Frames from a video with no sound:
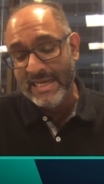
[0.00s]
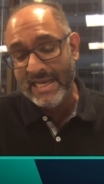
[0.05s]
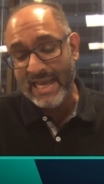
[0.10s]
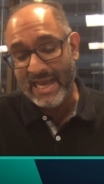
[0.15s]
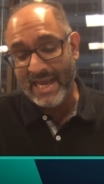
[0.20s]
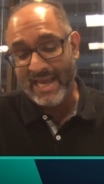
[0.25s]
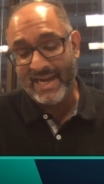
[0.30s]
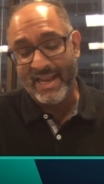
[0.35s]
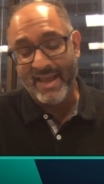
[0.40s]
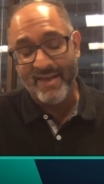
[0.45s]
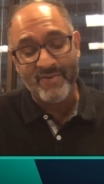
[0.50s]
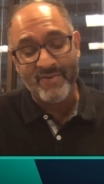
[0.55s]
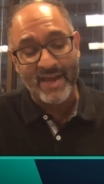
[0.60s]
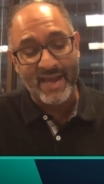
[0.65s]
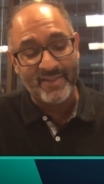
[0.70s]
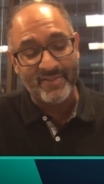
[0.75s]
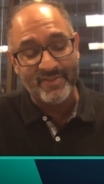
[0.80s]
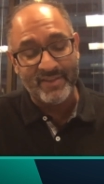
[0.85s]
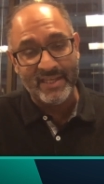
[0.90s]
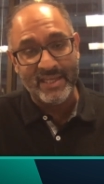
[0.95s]
and have
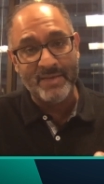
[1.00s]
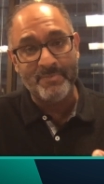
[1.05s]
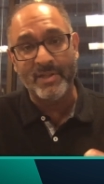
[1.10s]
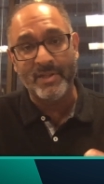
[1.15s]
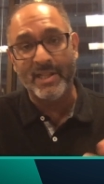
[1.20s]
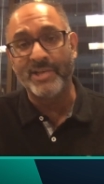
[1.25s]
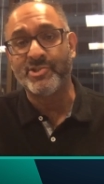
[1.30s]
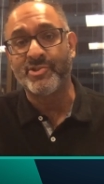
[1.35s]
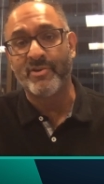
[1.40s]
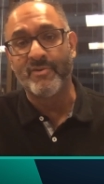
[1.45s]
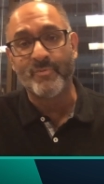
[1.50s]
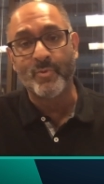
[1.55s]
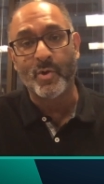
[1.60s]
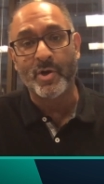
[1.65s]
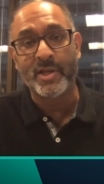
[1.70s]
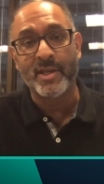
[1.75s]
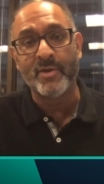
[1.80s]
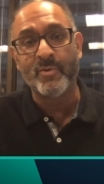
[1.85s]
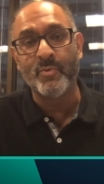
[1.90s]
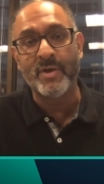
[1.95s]
had the pleasure of
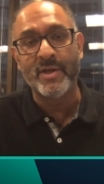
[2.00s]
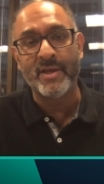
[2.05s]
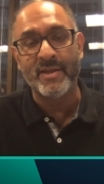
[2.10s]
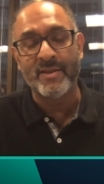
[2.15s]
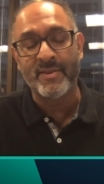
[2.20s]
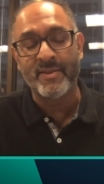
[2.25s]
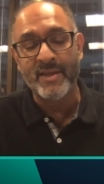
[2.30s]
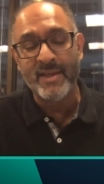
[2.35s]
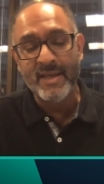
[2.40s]
working with.